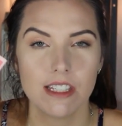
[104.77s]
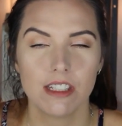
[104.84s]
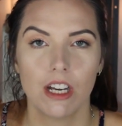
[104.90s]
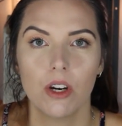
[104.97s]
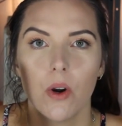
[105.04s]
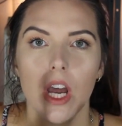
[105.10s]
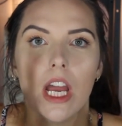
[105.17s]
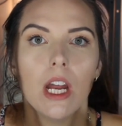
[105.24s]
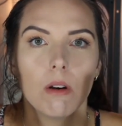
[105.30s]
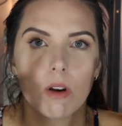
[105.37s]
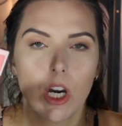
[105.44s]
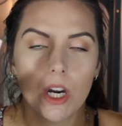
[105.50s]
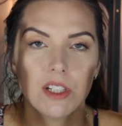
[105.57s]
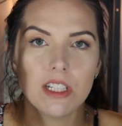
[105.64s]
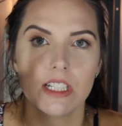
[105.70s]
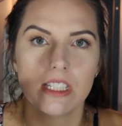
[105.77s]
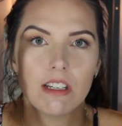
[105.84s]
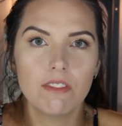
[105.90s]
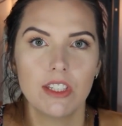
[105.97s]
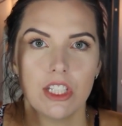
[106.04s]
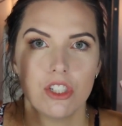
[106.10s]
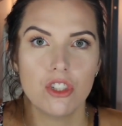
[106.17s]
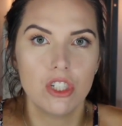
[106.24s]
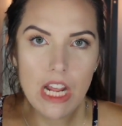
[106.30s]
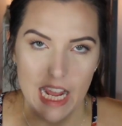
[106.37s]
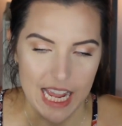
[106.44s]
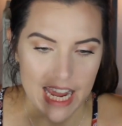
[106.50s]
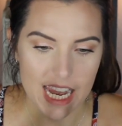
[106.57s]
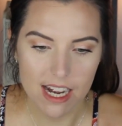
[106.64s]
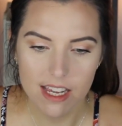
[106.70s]
So regardless of the
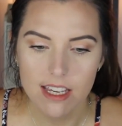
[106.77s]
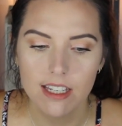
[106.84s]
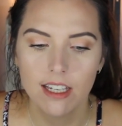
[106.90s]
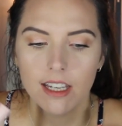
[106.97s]
shade,